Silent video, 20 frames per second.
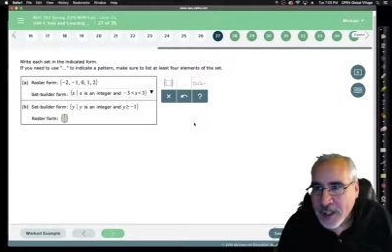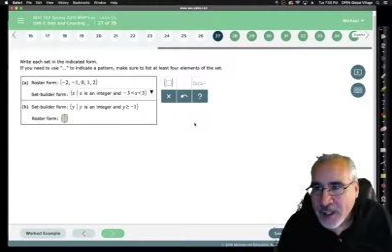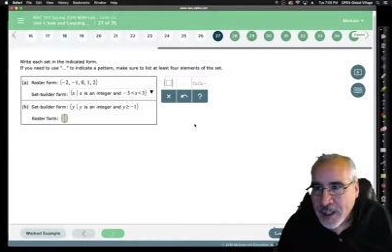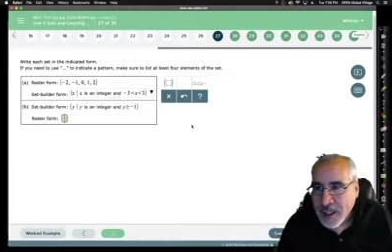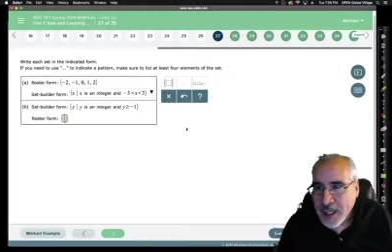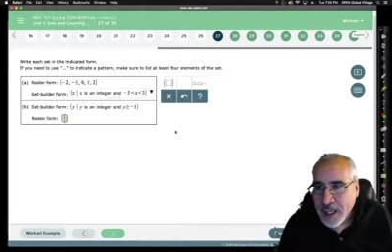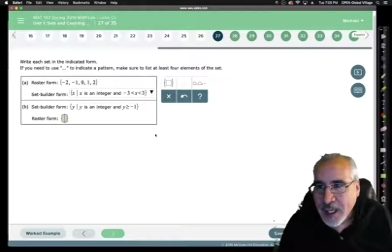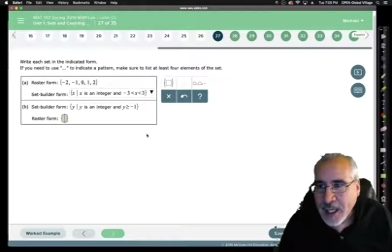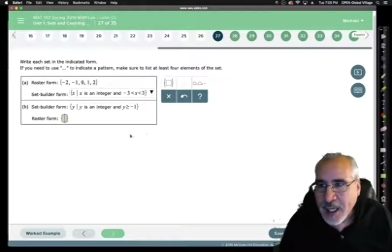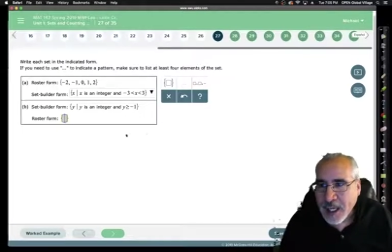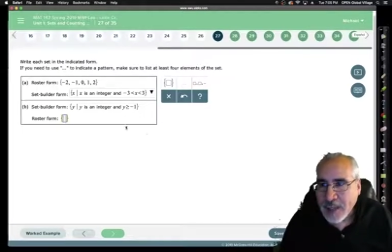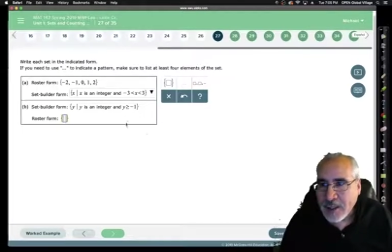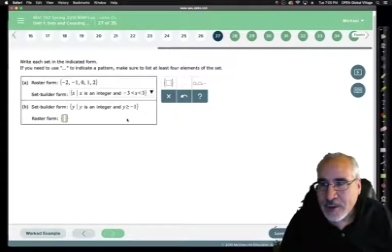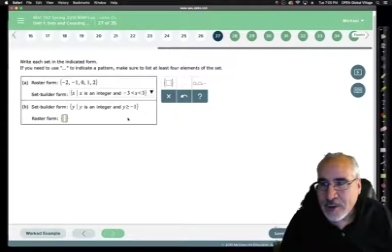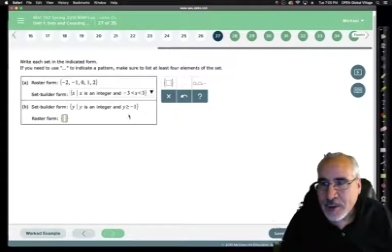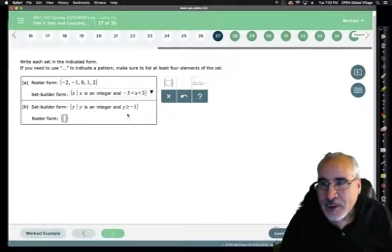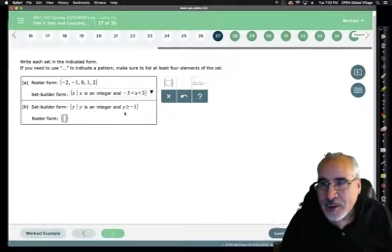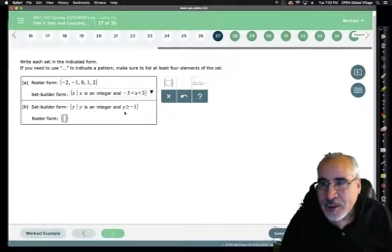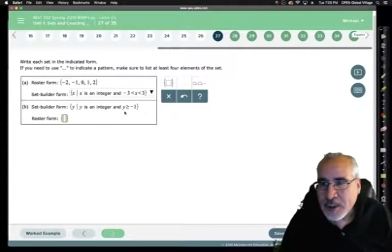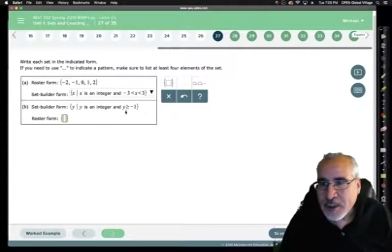And
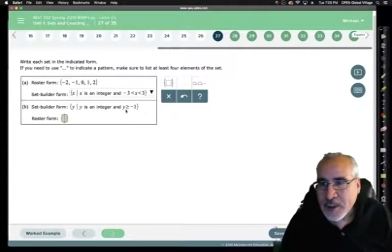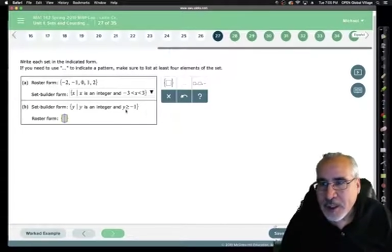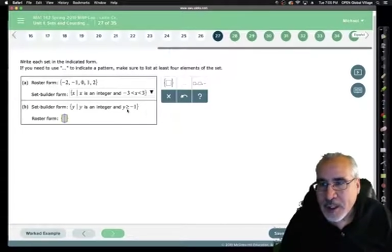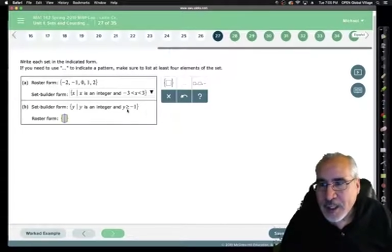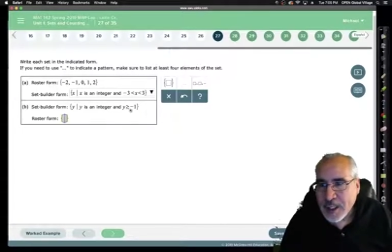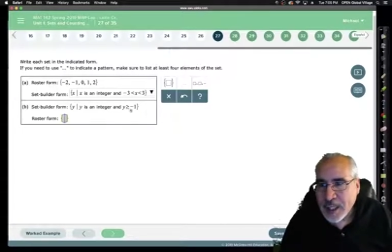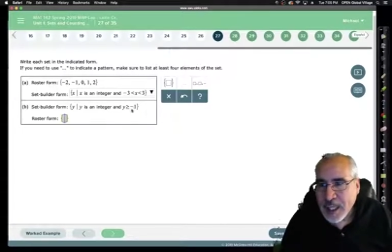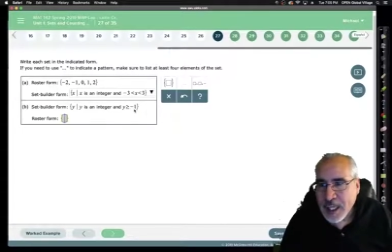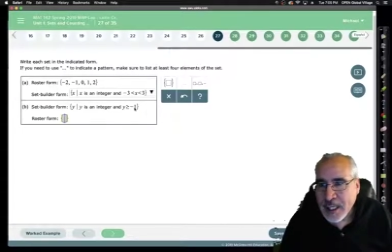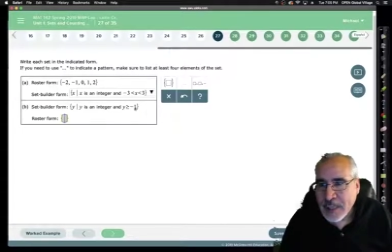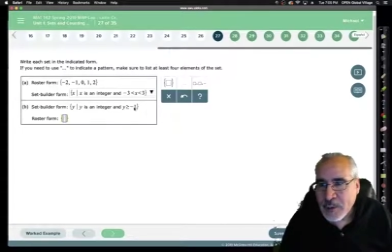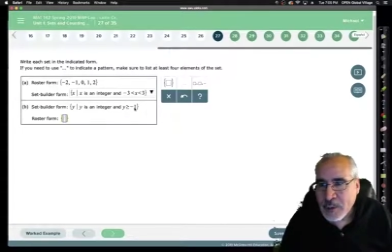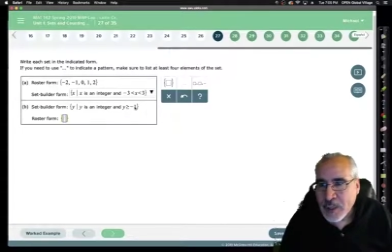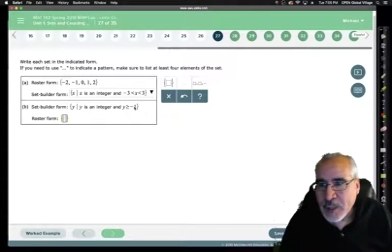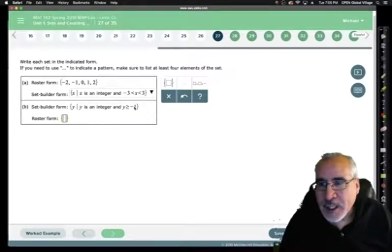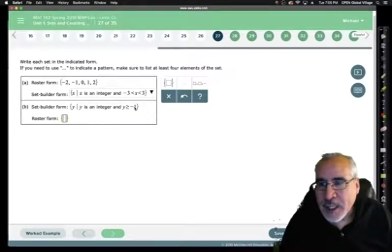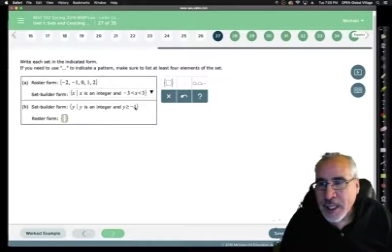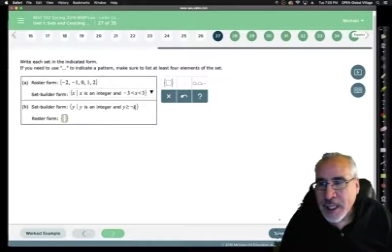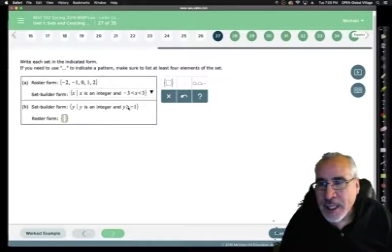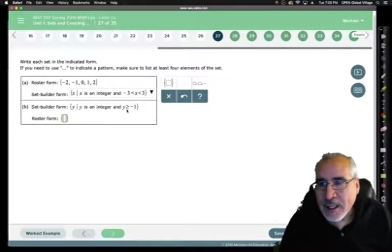so we start negative
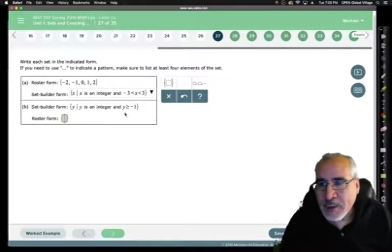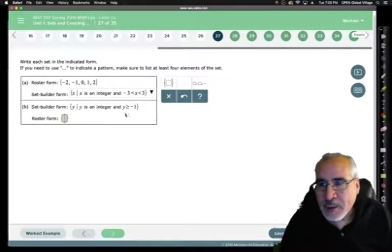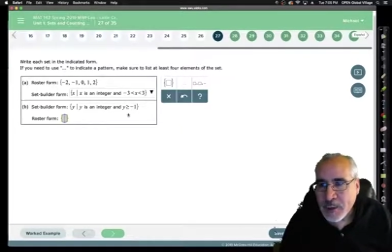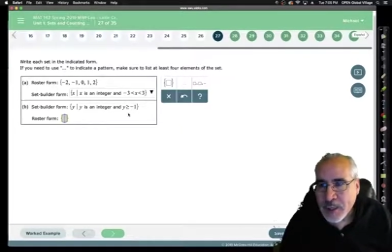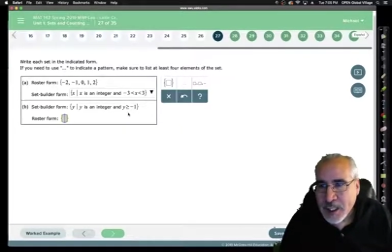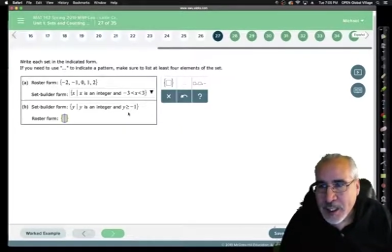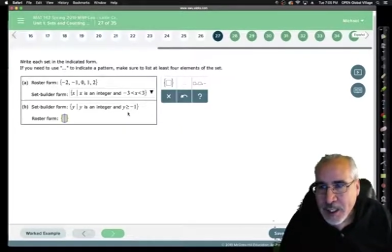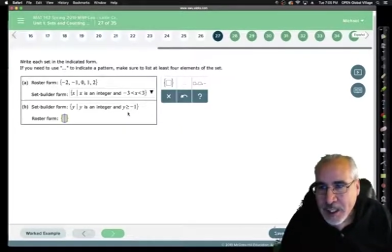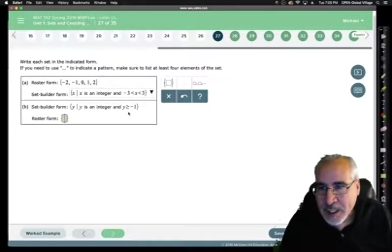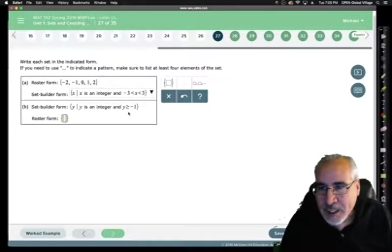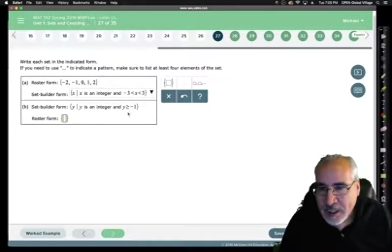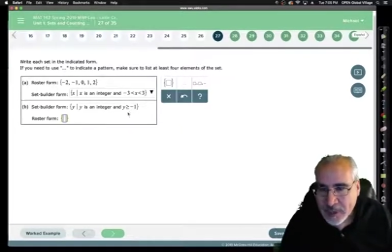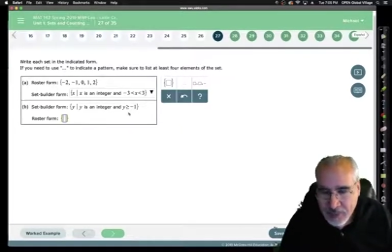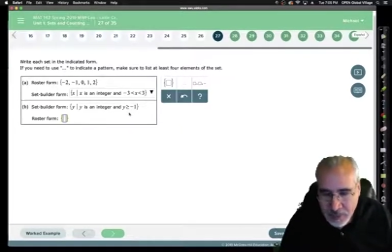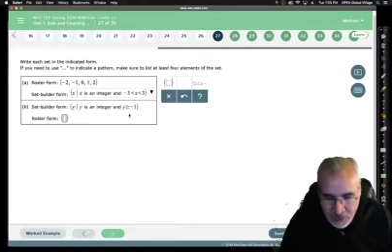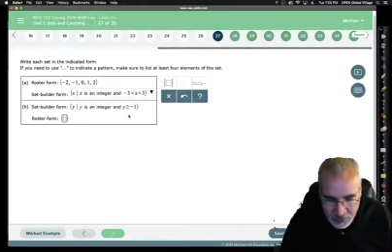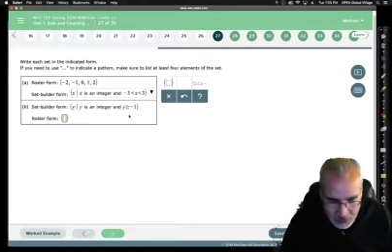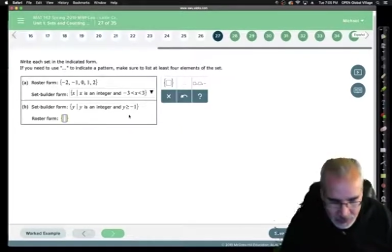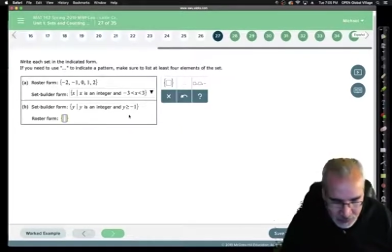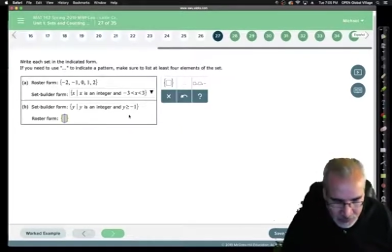1. Negative 1 is
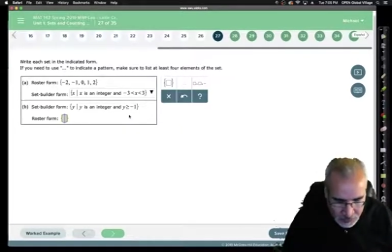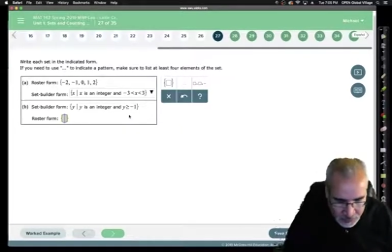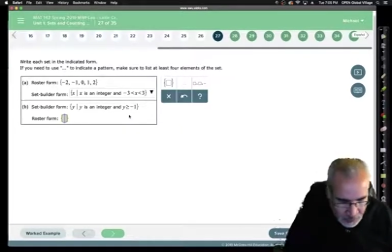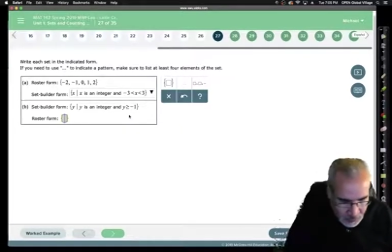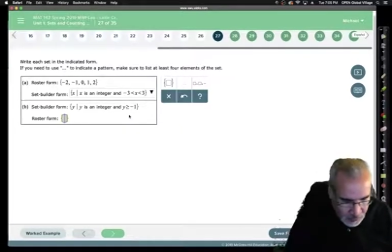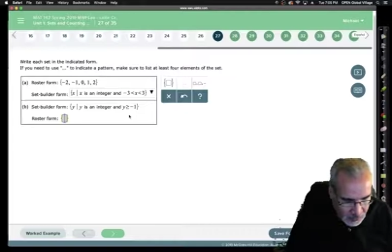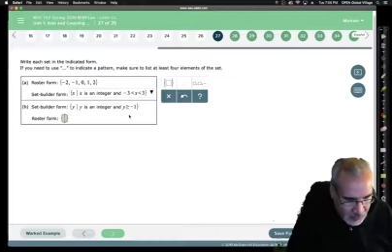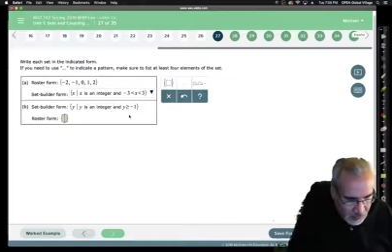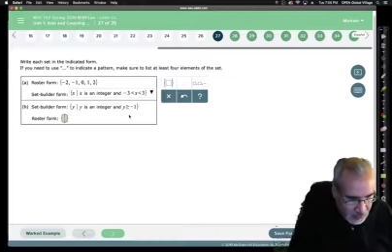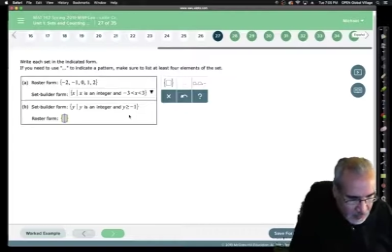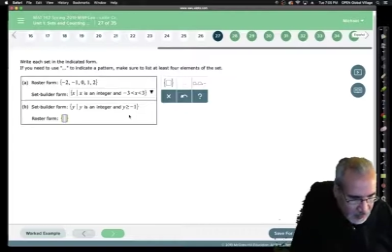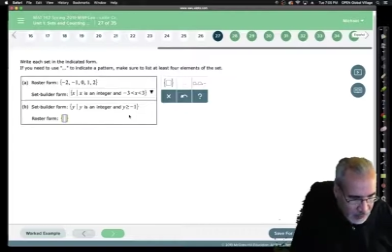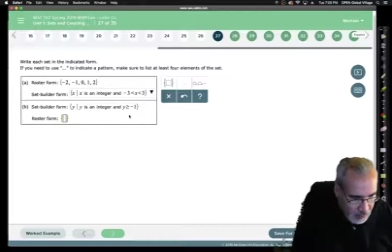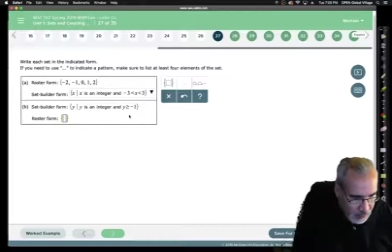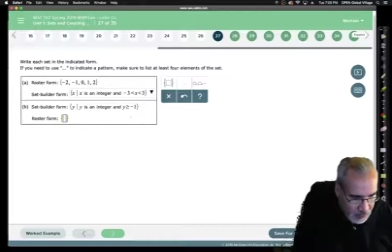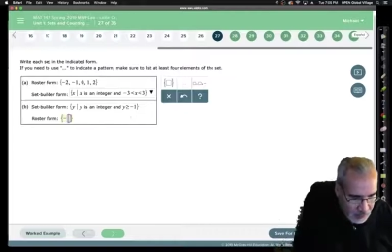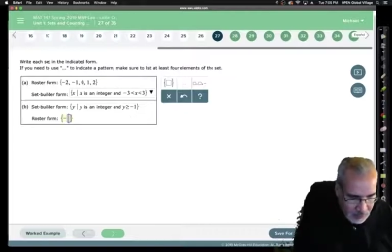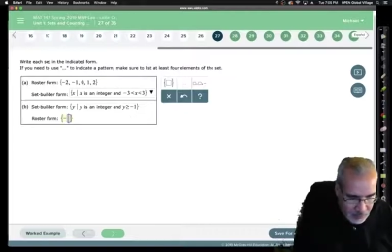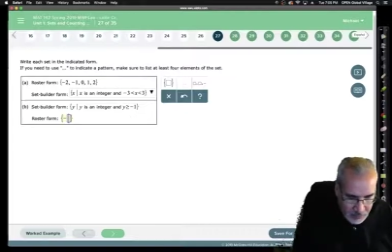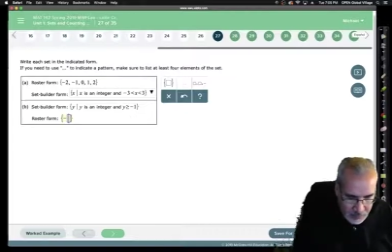included.
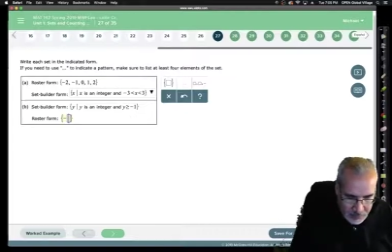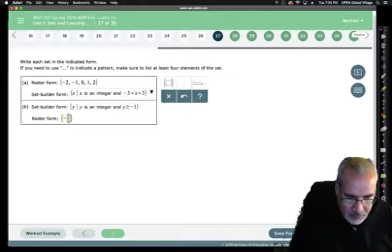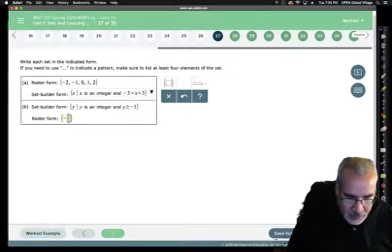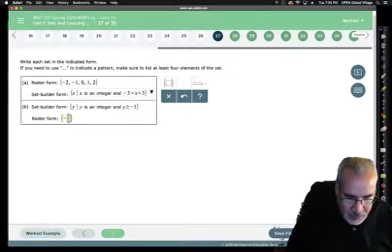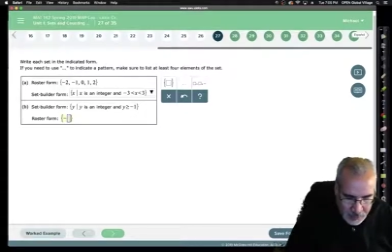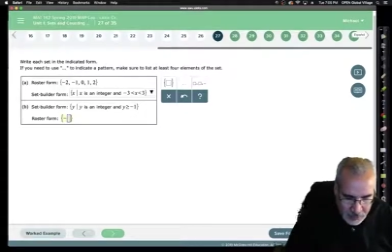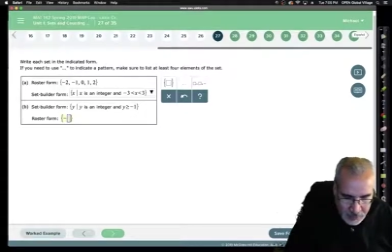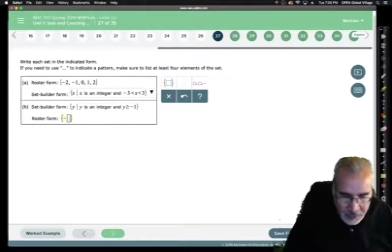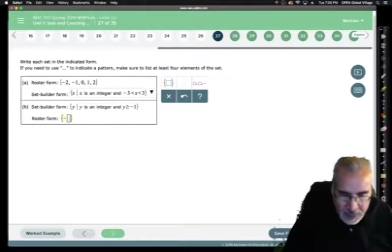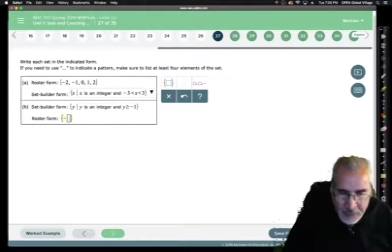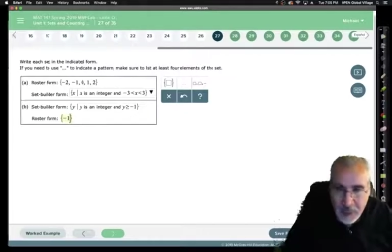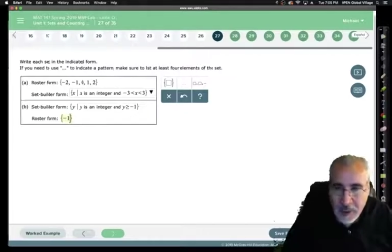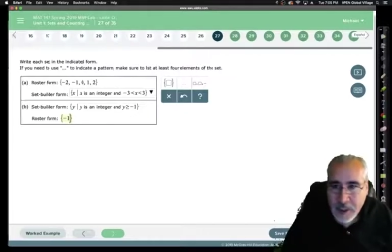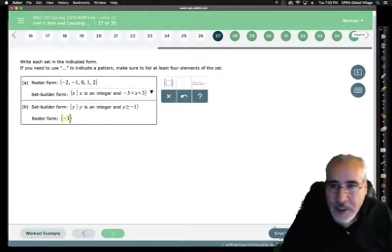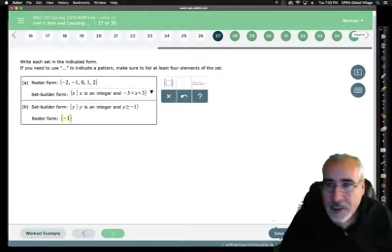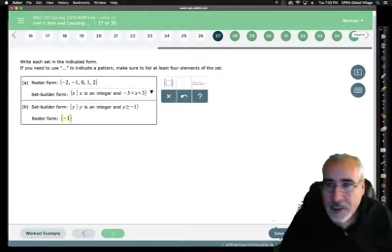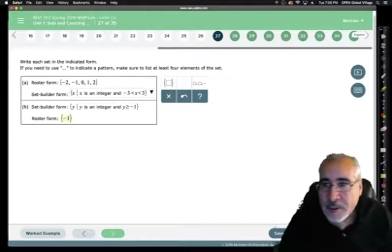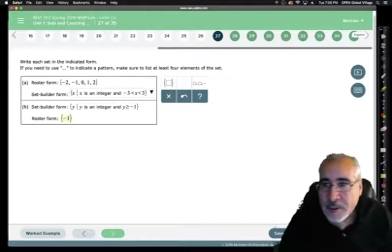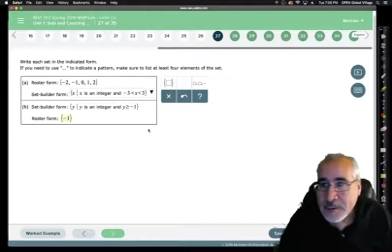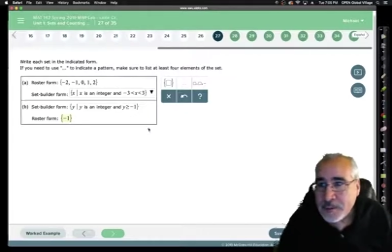There we
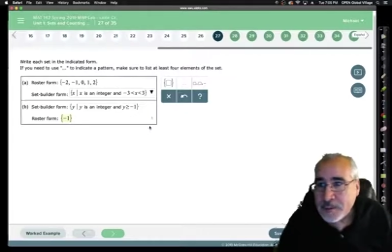go.